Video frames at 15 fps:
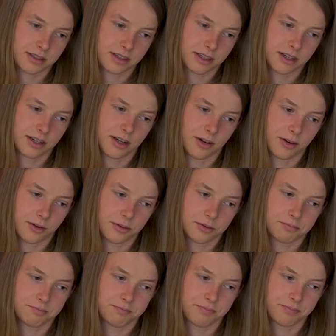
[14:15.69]

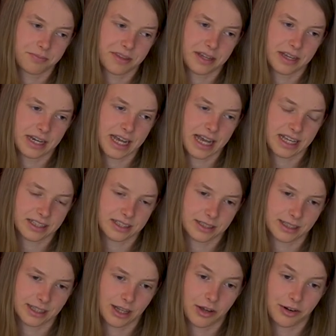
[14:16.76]
it has
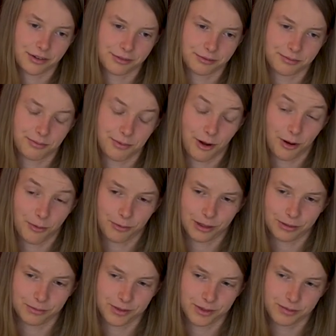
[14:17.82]
a lot of
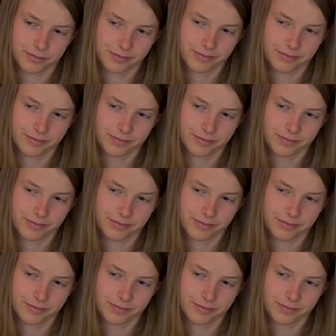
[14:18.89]
problems.